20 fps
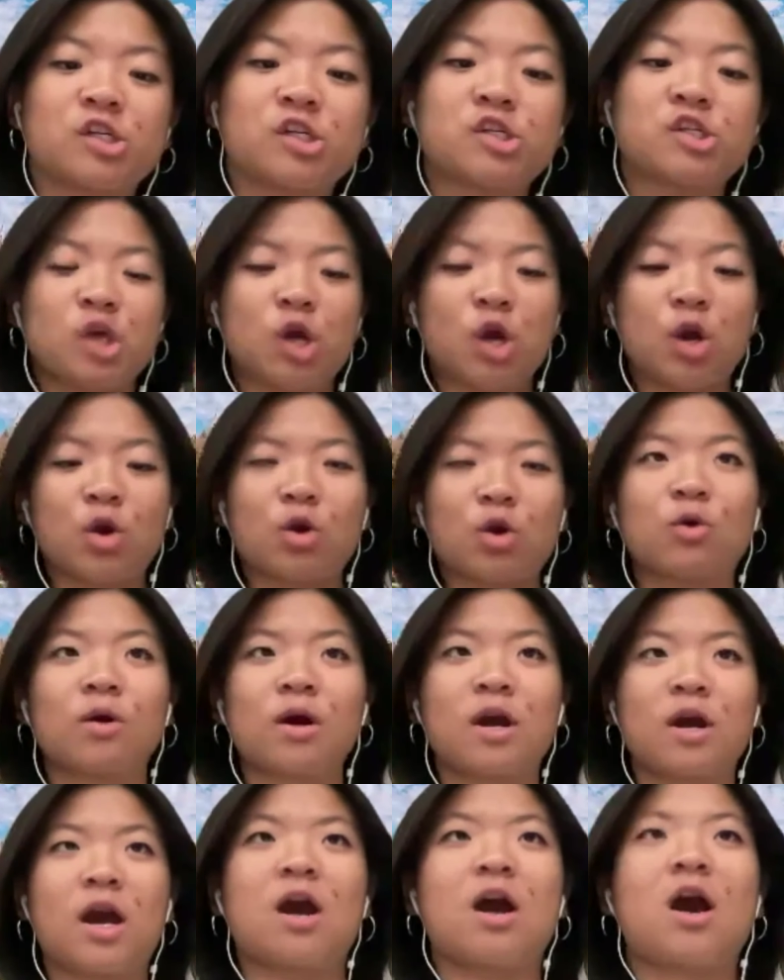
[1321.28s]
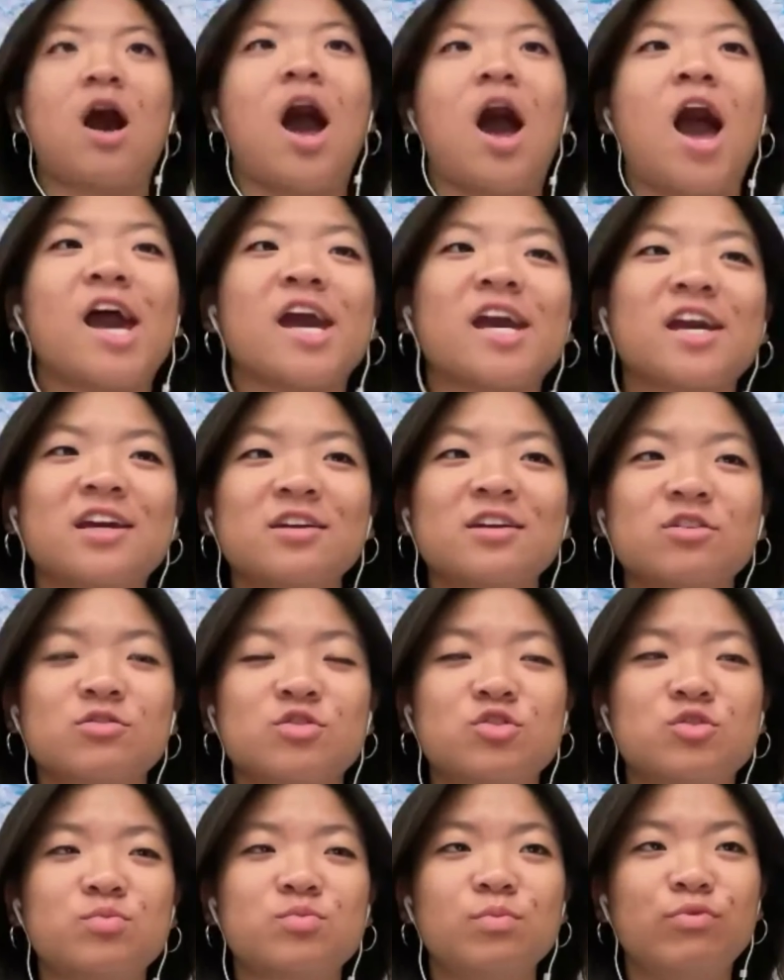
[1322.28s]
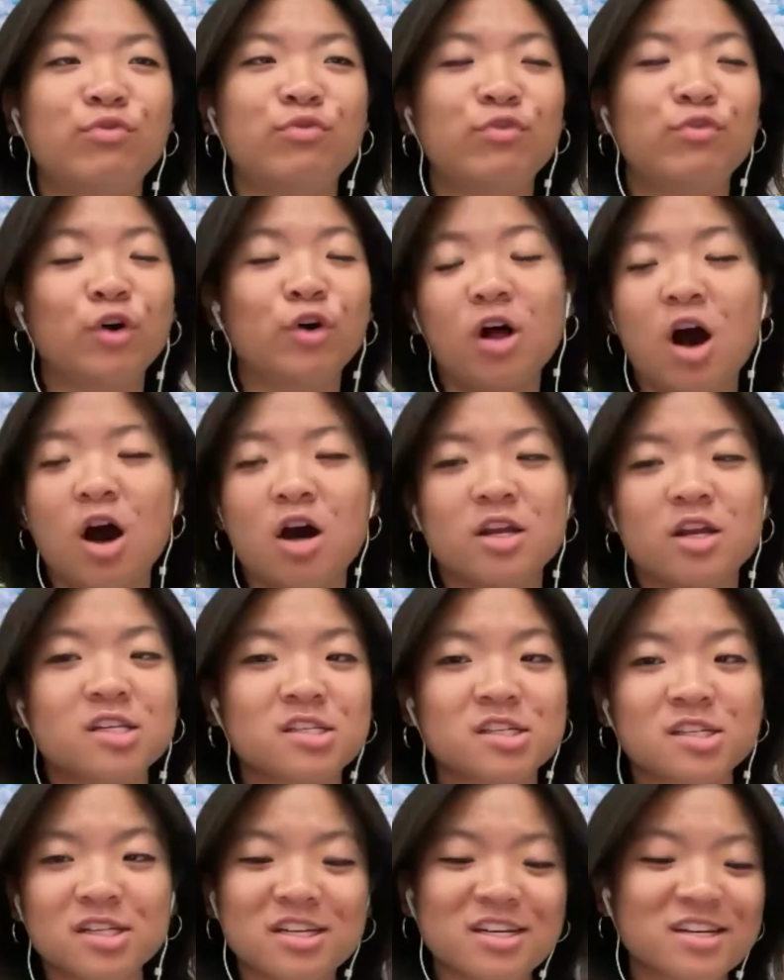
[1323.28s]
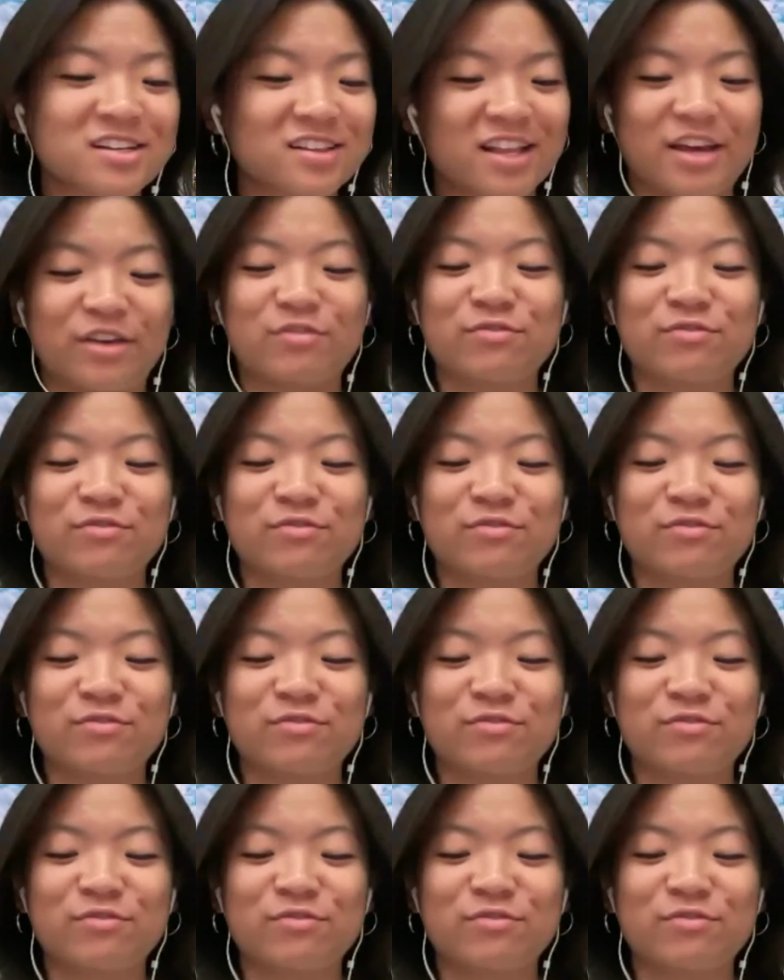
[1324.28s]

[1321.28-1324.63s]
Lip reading: So I full honesty,